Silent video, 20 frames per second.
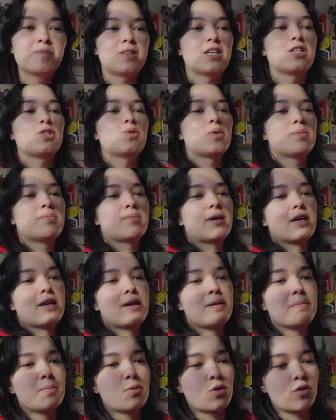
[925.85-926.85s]
That's what
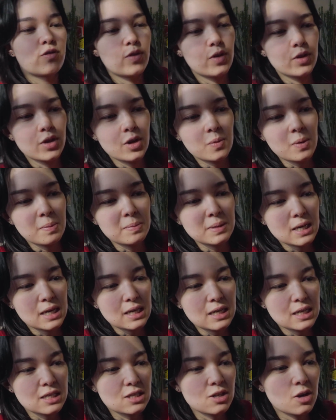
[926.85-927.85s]
my portfolio
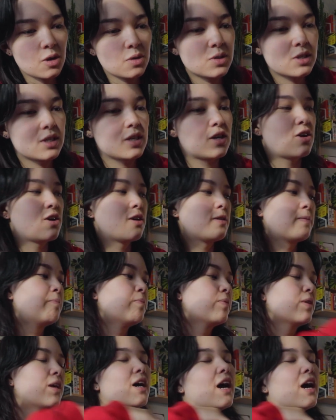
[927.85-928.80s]
website is hosted on.